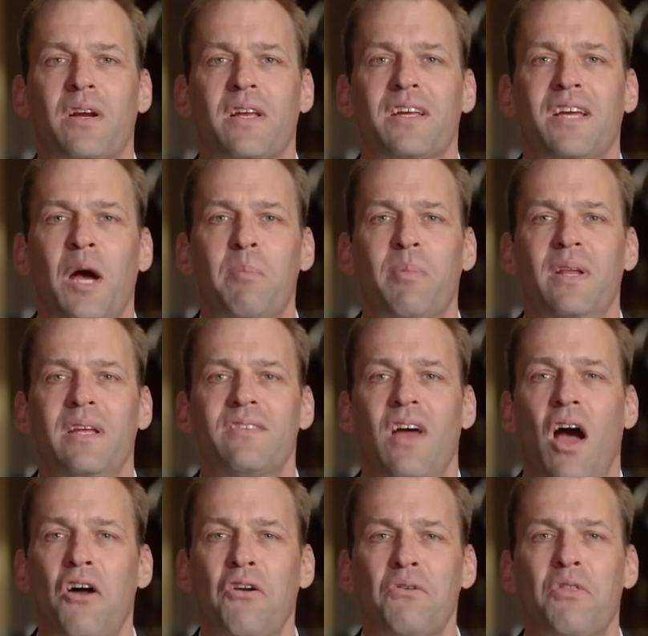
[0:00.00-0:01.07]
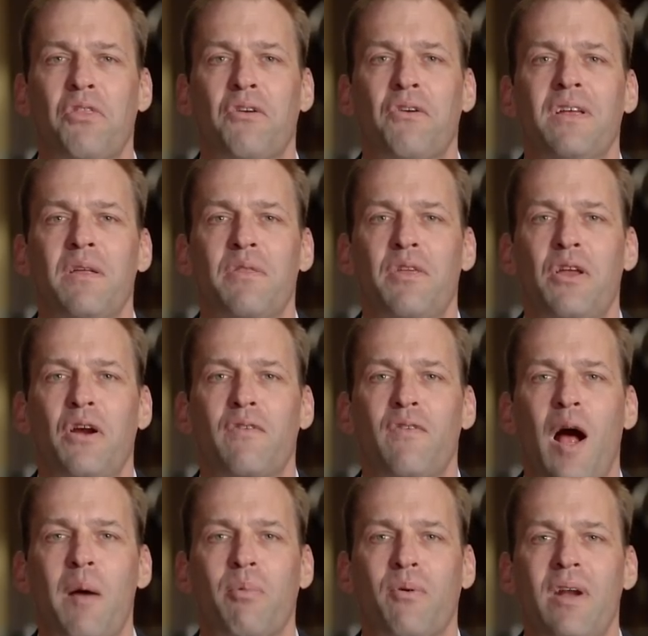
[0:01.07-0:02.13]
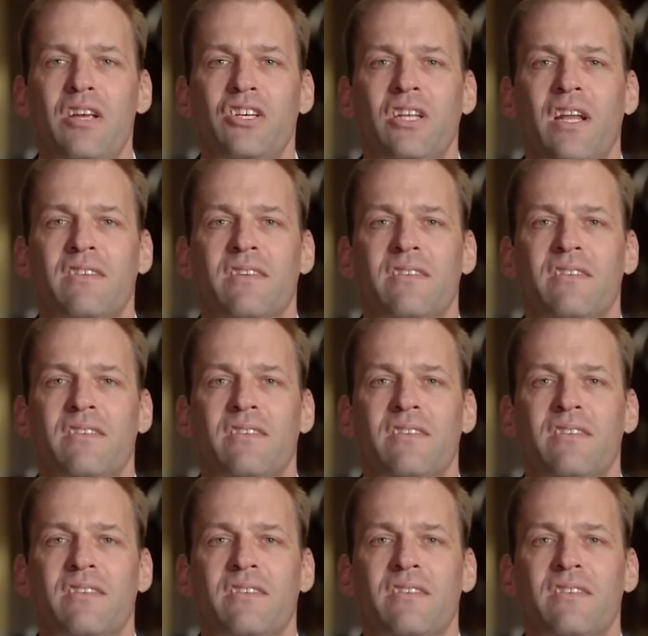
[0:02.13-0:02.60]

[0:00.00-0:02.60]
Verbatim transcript: Market Company's 130th year of operation